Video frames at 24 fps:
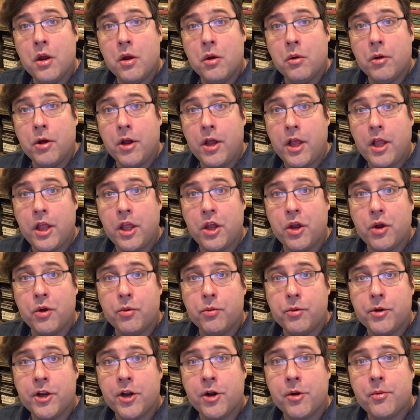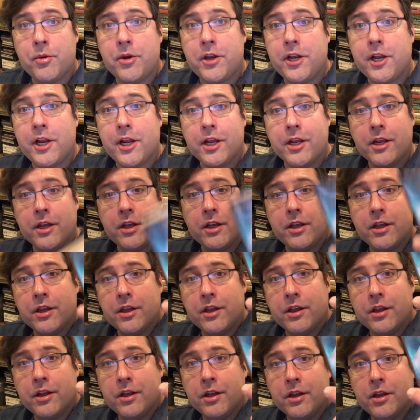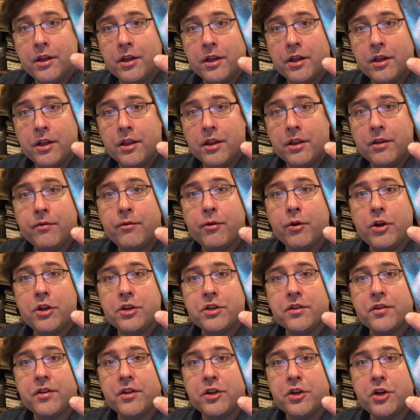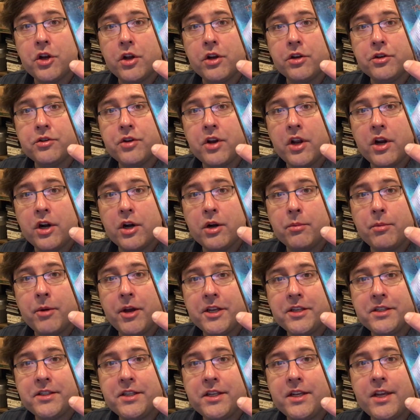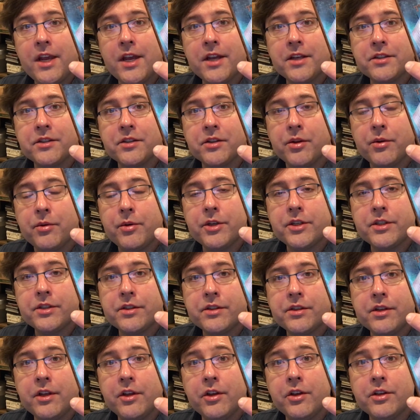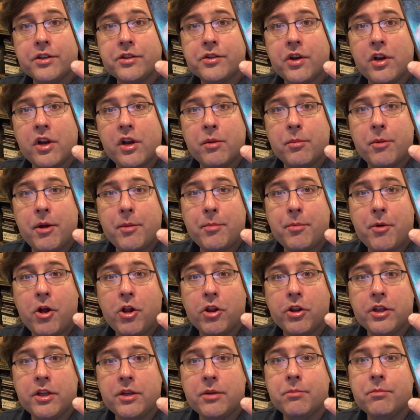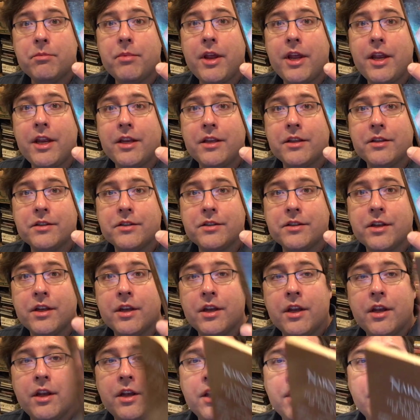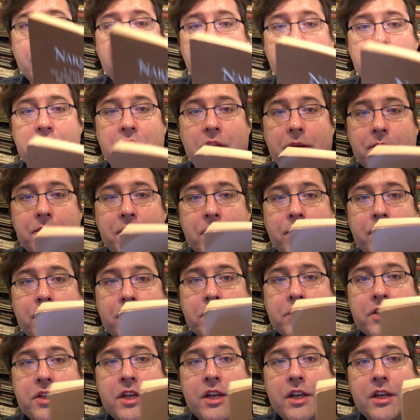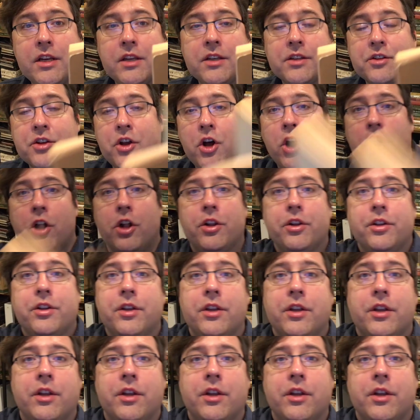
Well, hello. We are reading The Voyage of the Dawn Treader by C.S. Lewis, illustrated by Pauline Baynes, and chapter 13 is called